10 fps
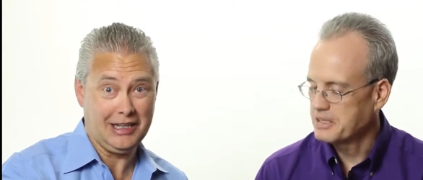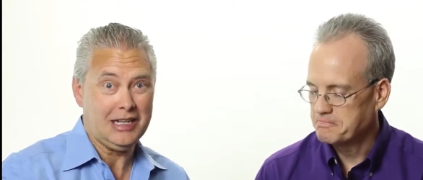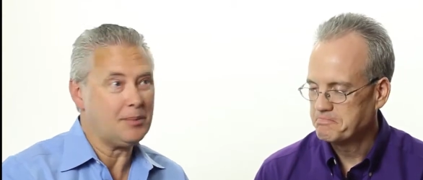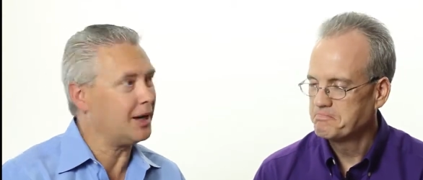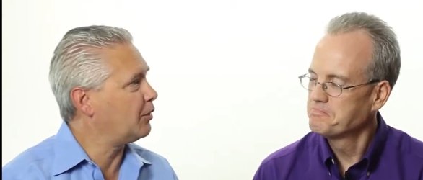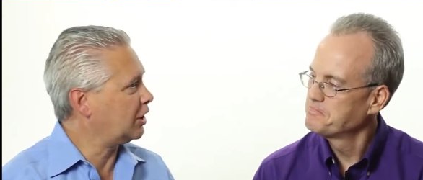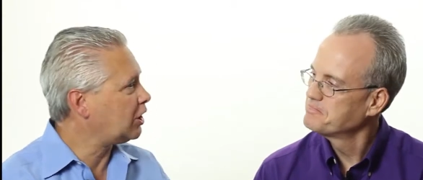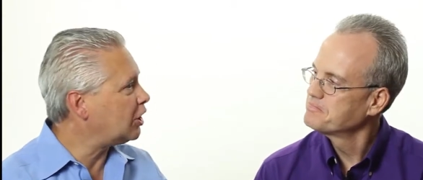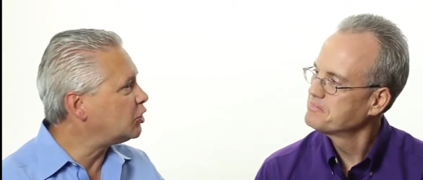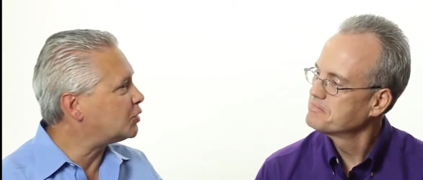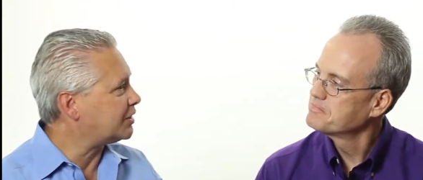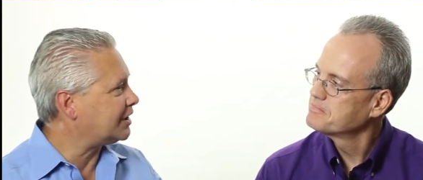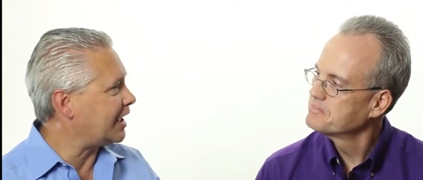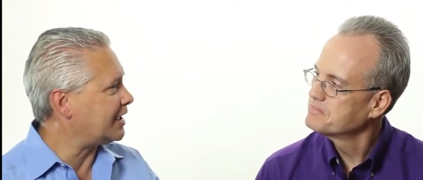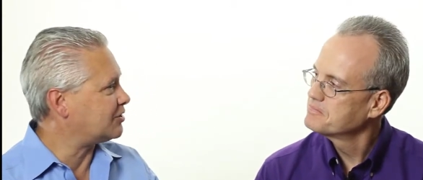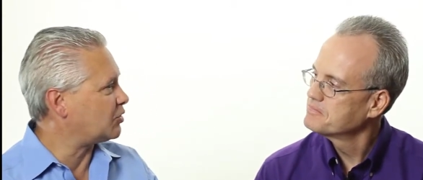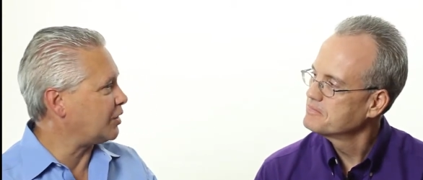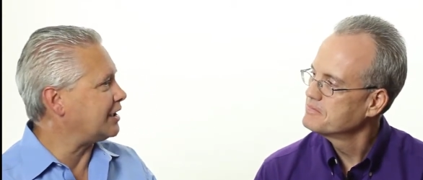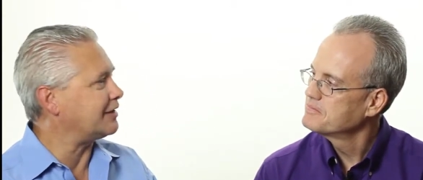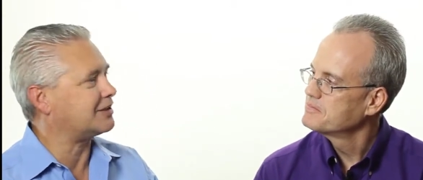Speaker 1: Yeah. But I want to close with today's
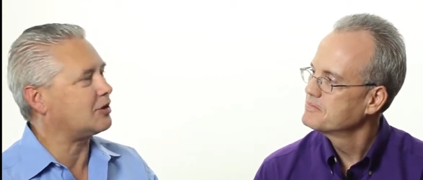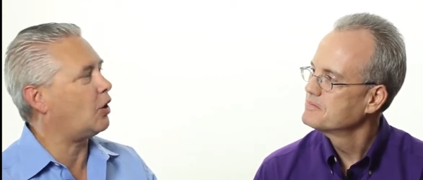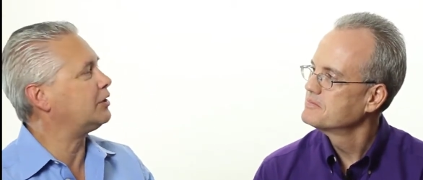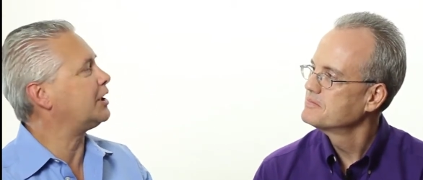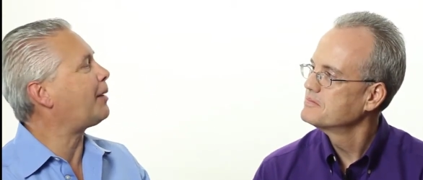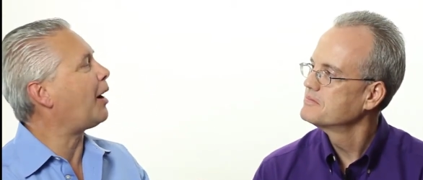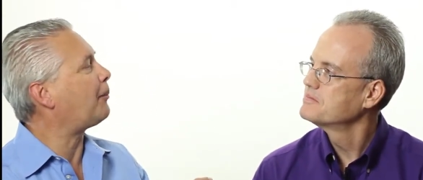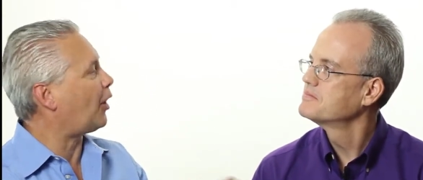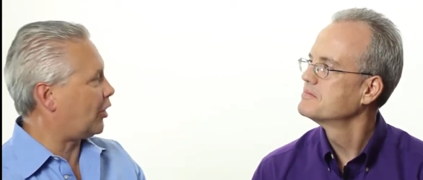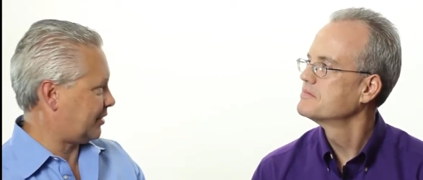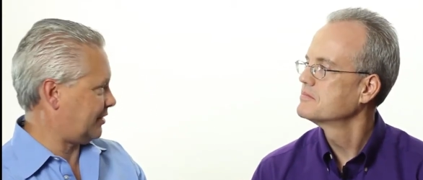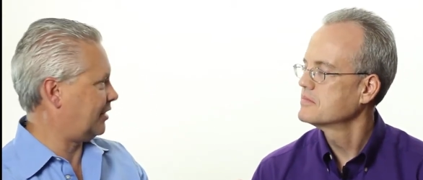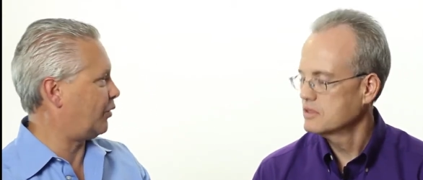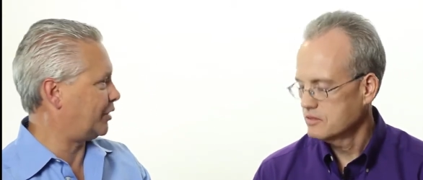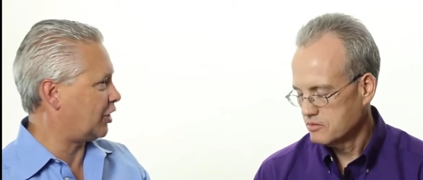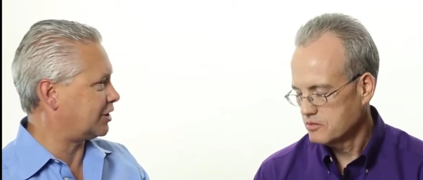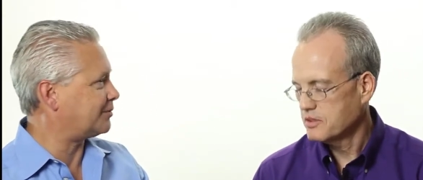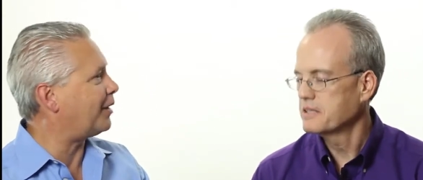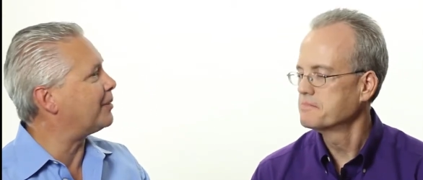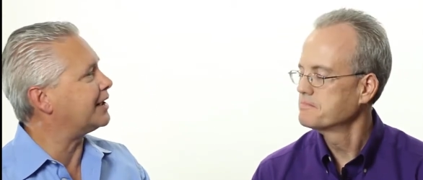tweet that's only about part of what we talked
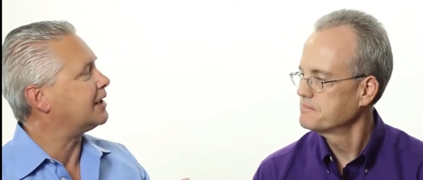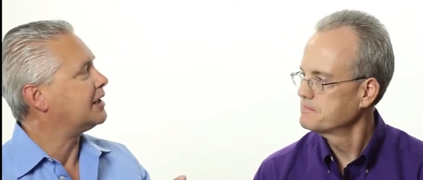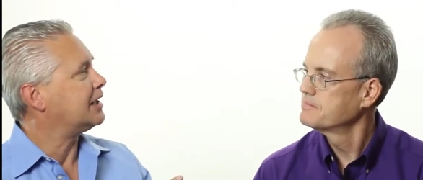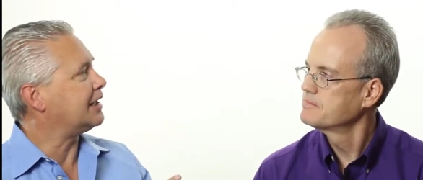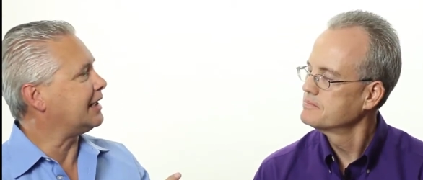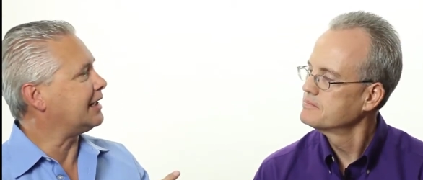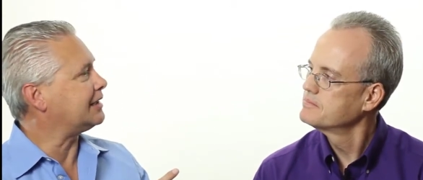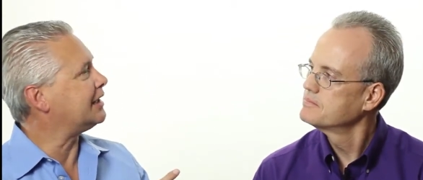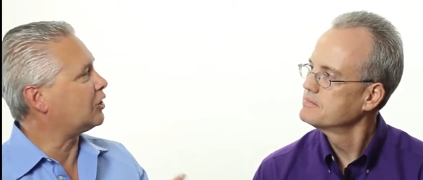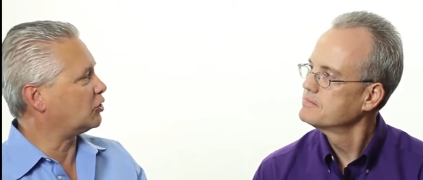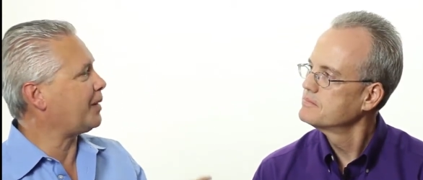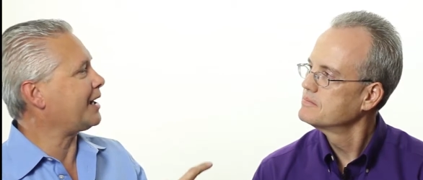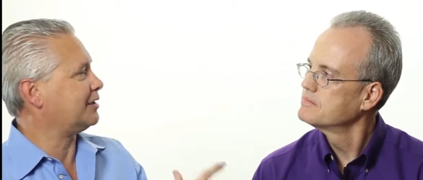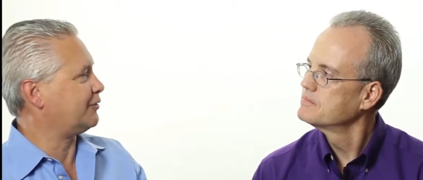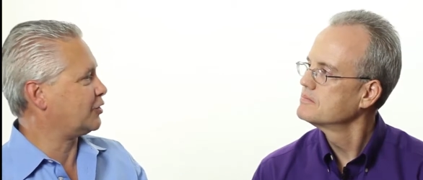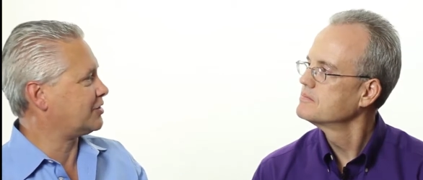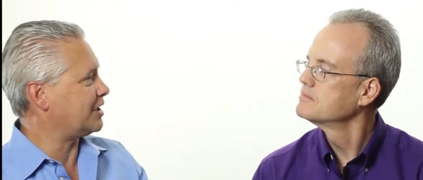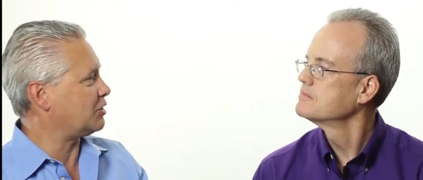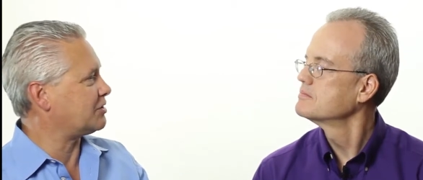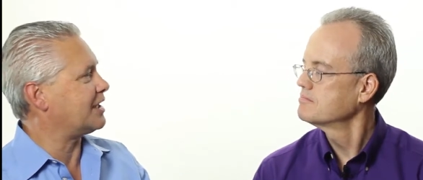about, but it, it, it goes back to the first
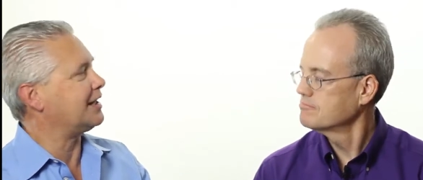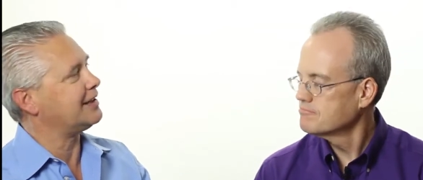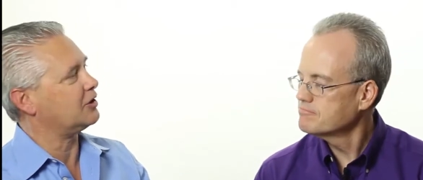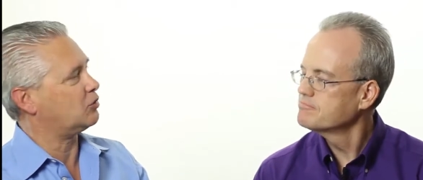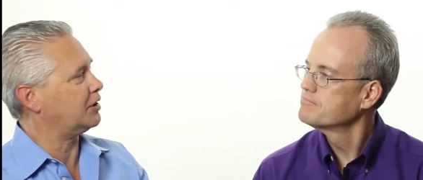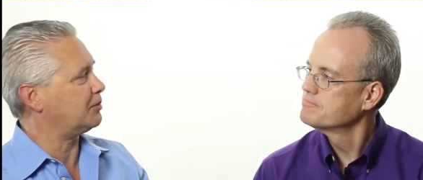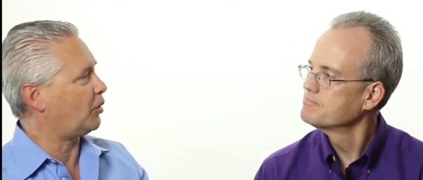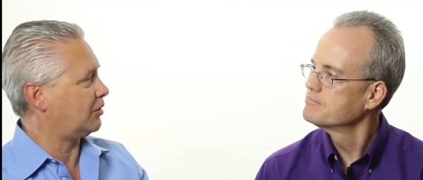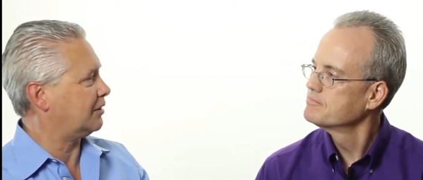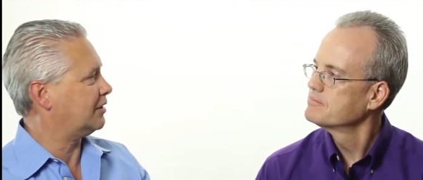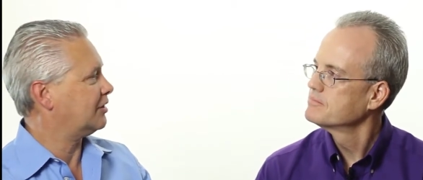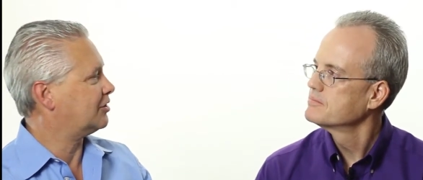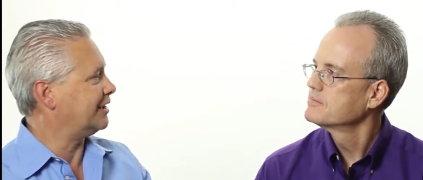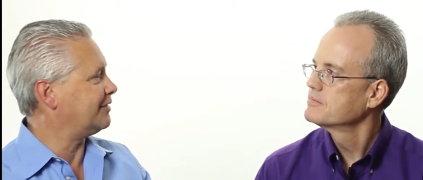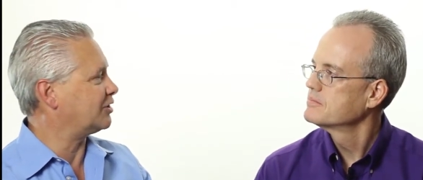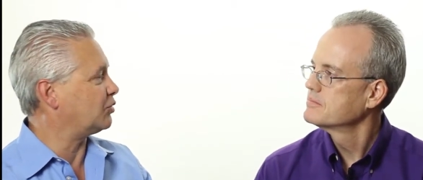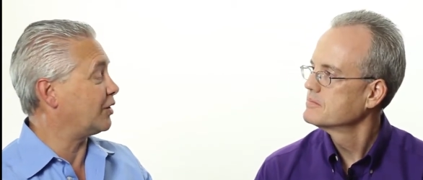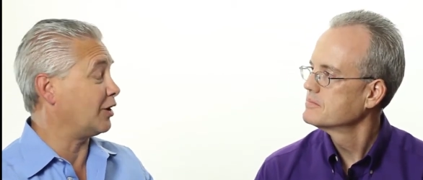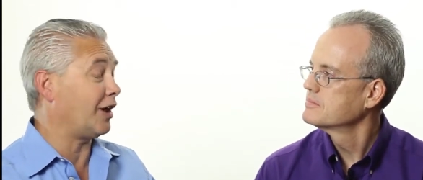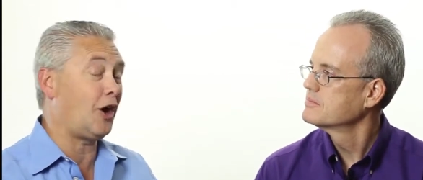thing you said. I think it's mm-hmm. really important to leave us
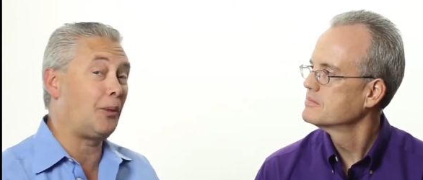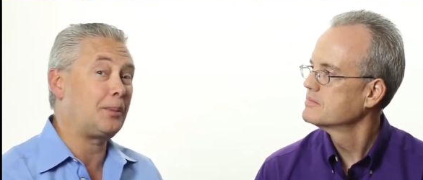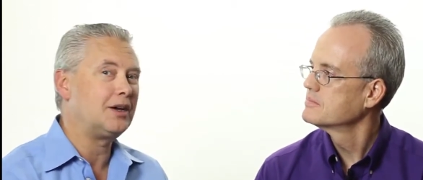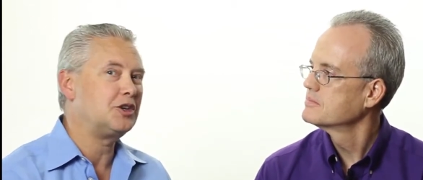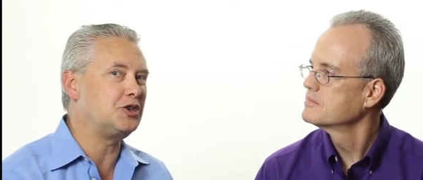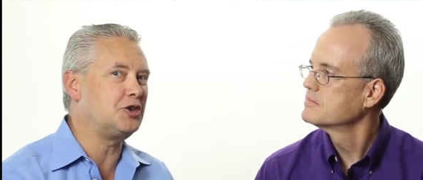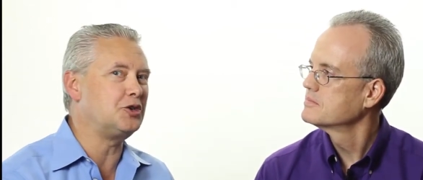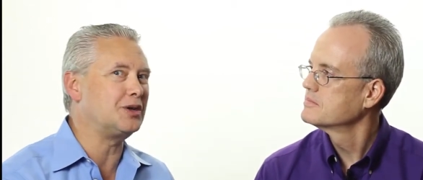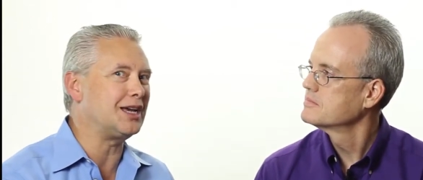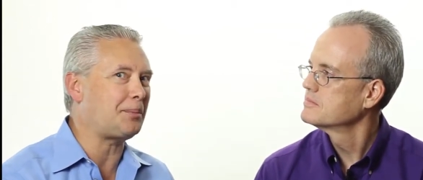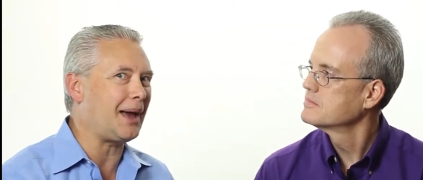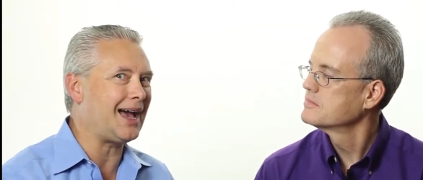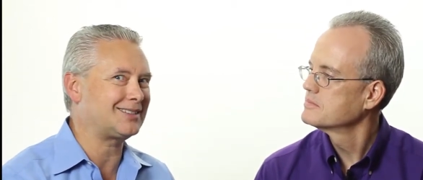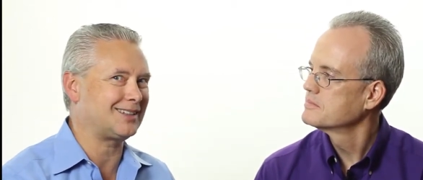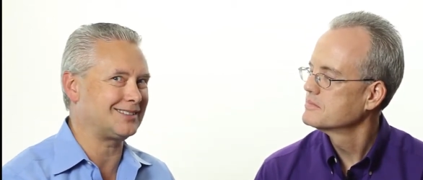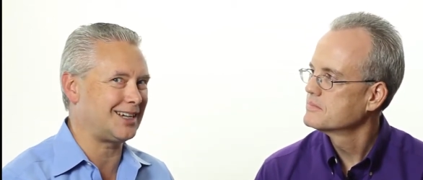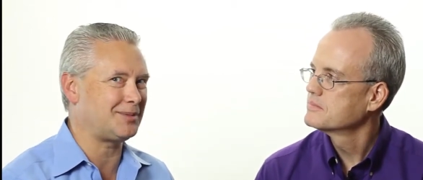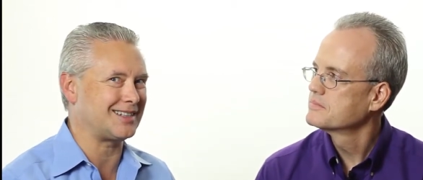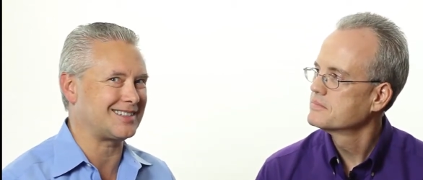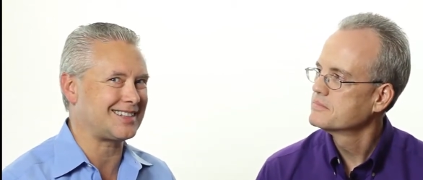with. It'll help you get past some of the